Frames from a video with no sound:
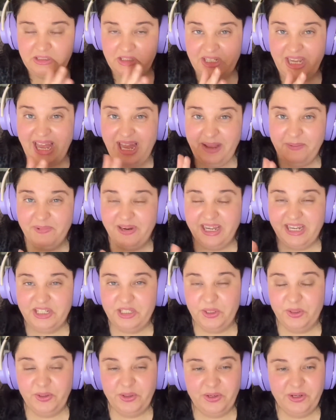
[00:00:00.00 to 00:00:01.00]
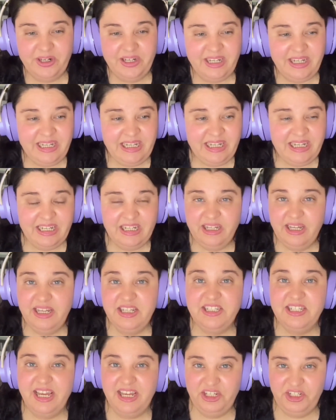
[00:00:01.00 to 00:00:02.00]
timelines or
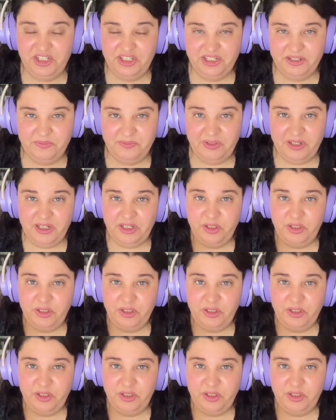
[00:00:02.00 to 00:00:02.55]
ascension.